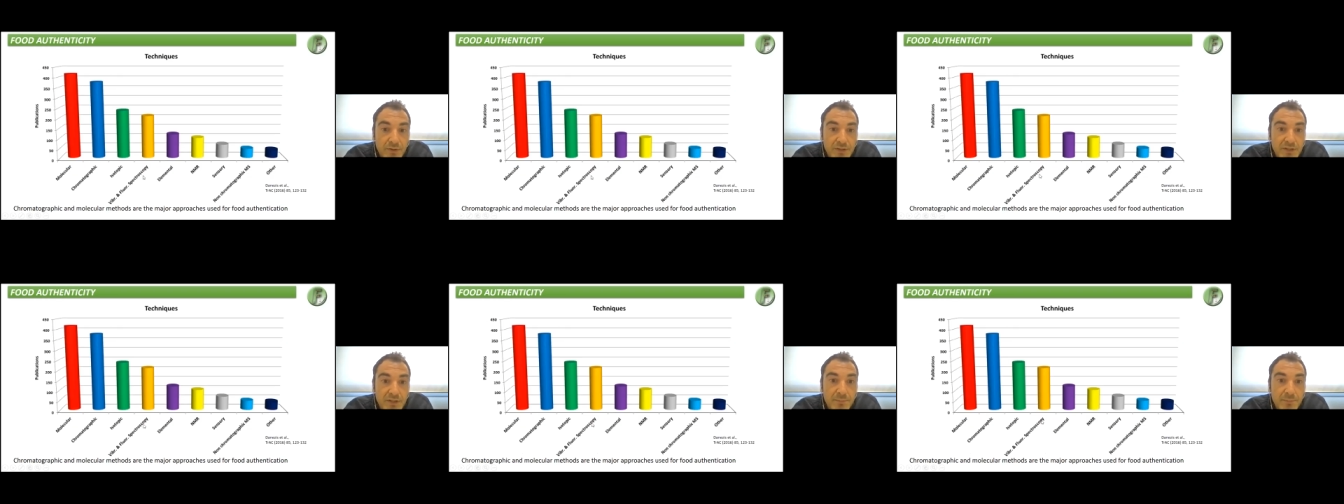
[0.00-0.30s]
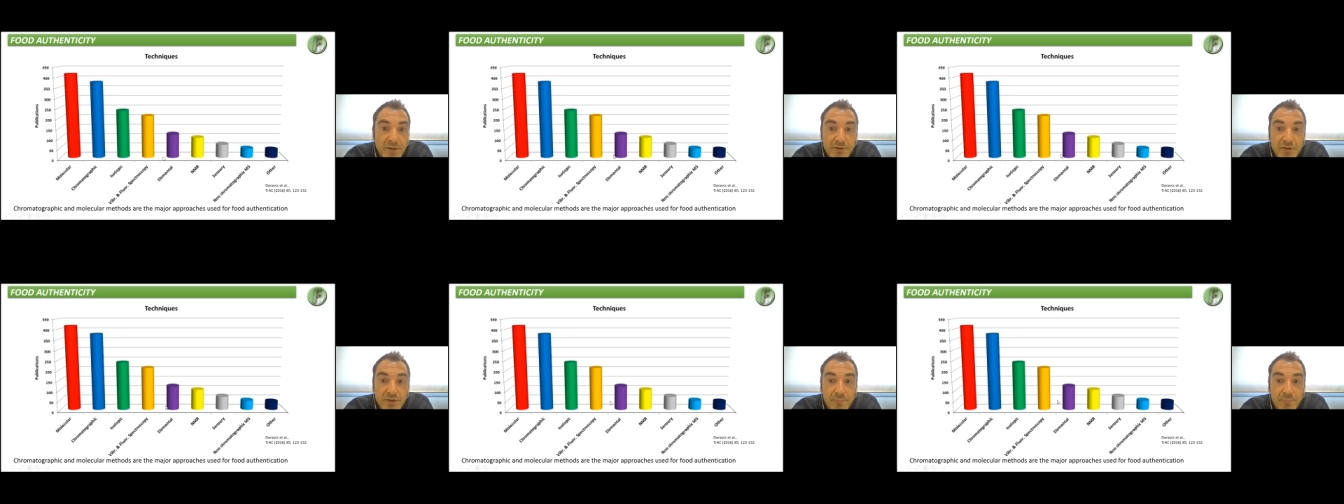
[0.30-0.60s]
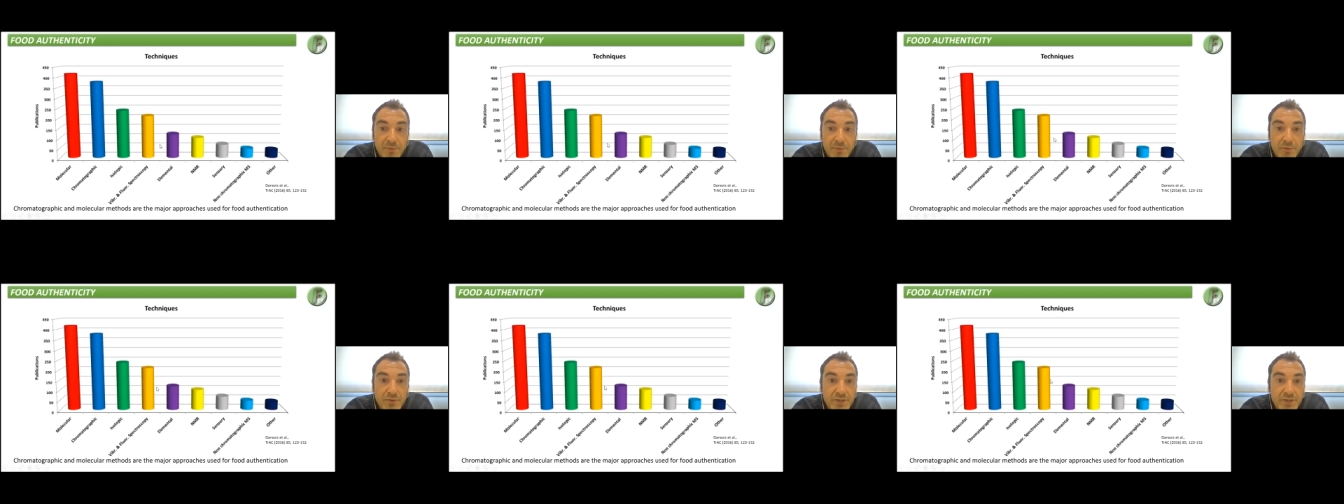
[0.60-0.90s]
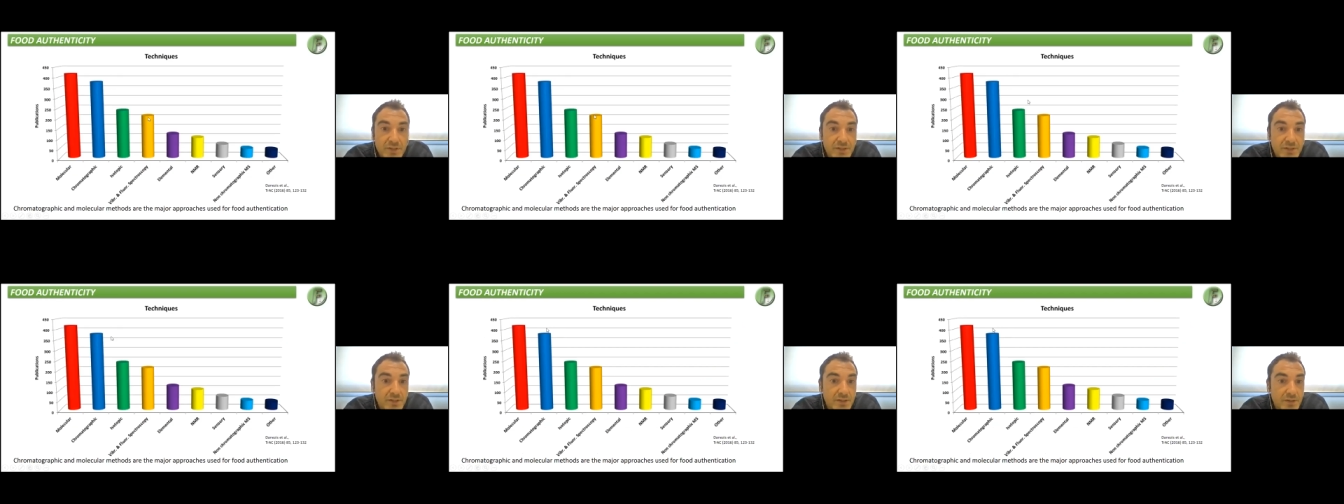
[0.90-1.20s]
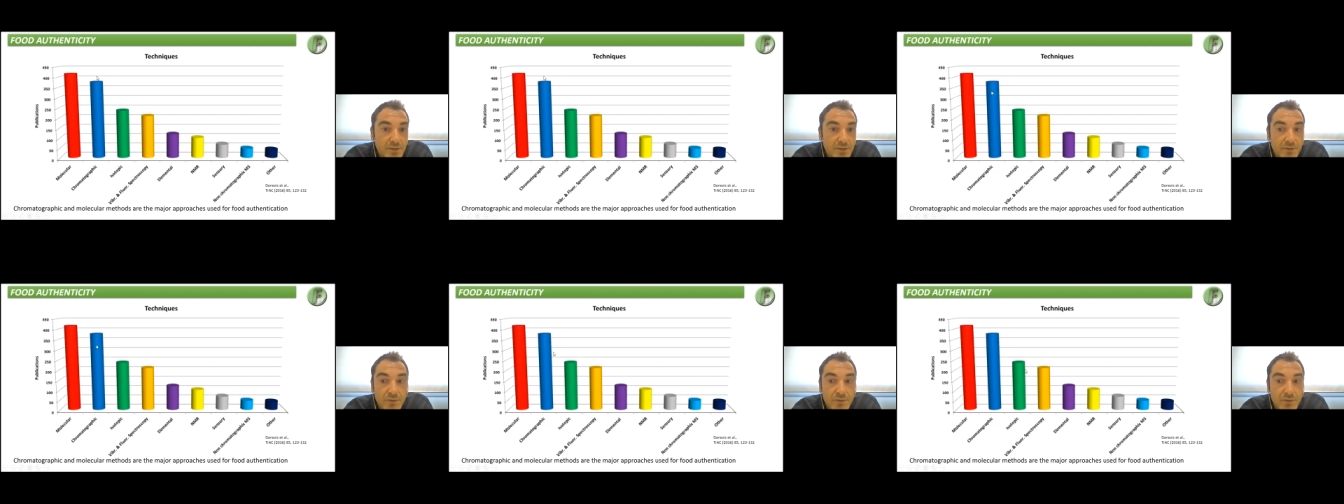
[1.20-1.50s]
the major
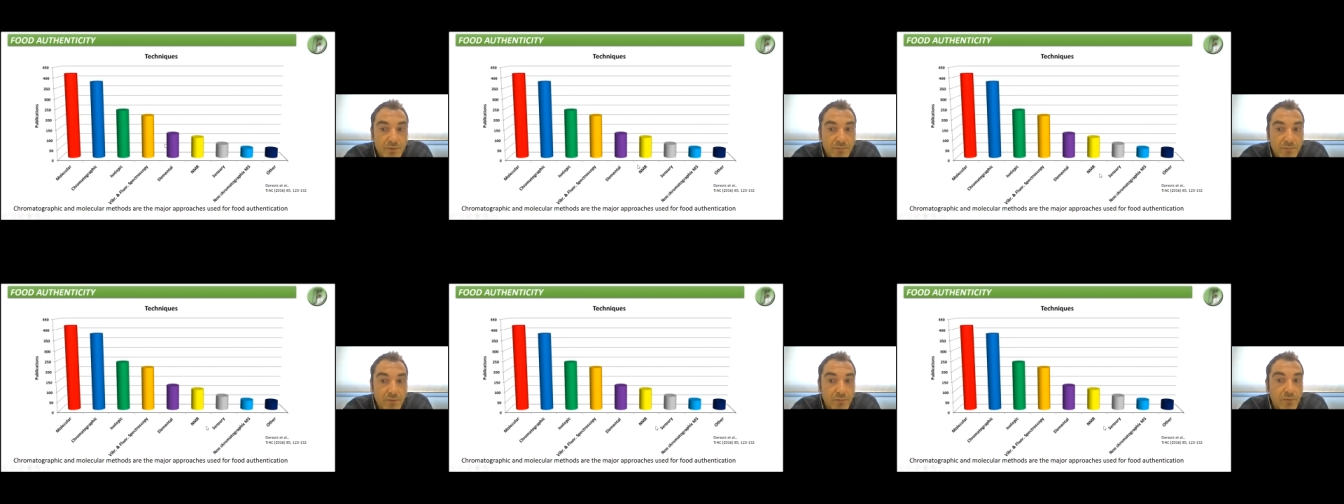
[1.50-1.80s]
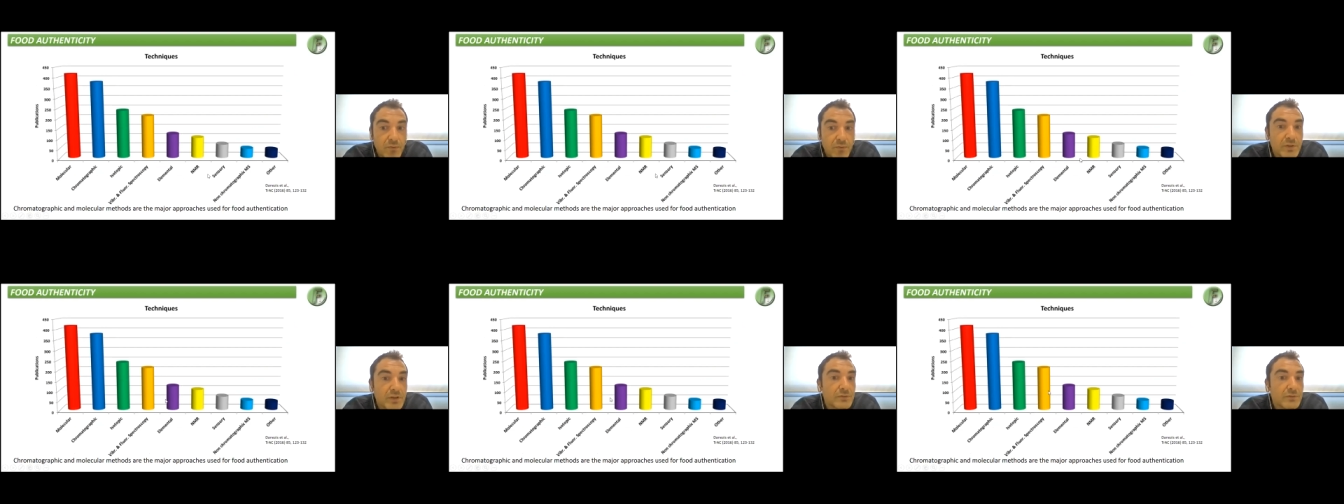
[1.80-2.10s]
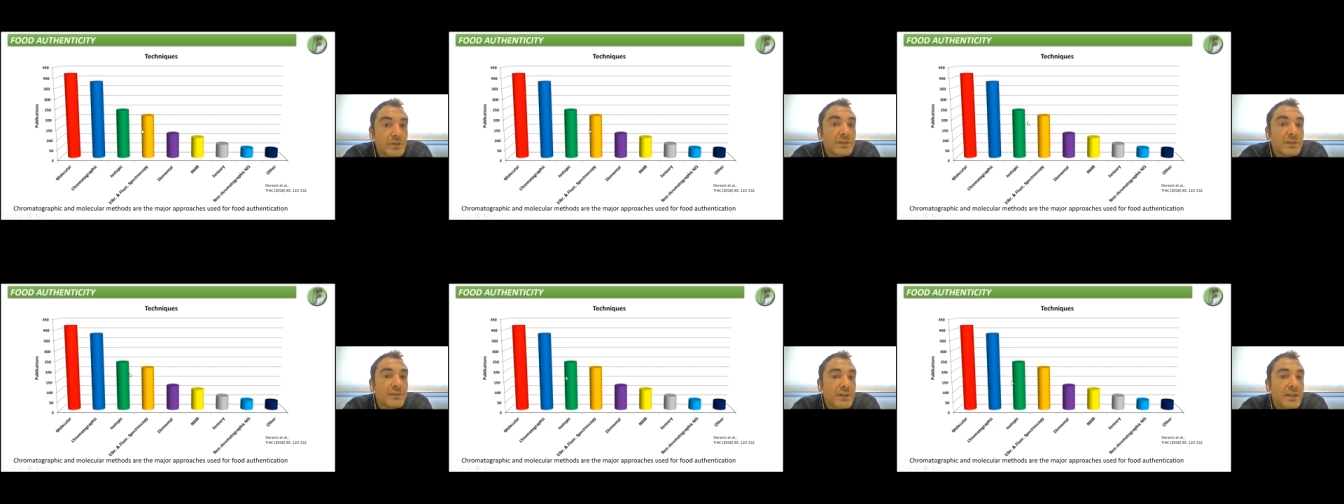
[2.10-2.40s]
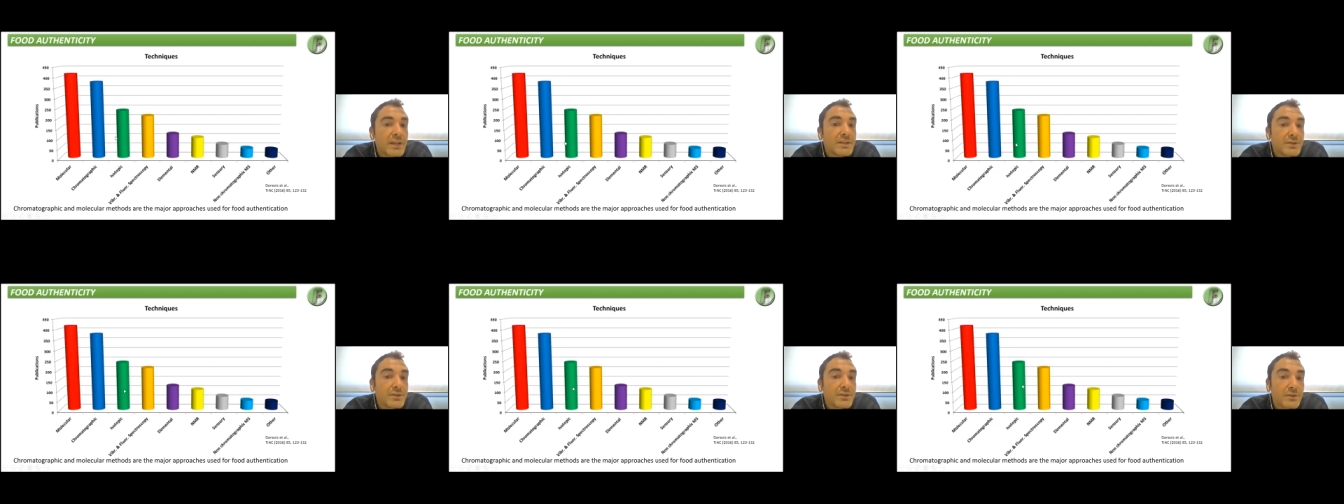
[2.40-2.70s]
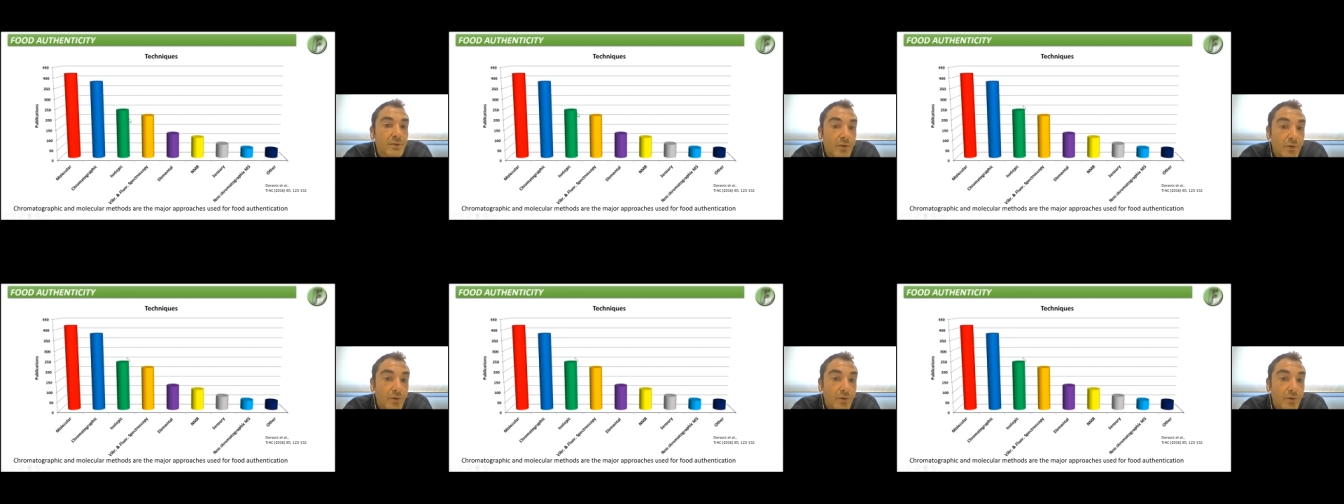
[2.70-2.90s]
approaches used for food authentication.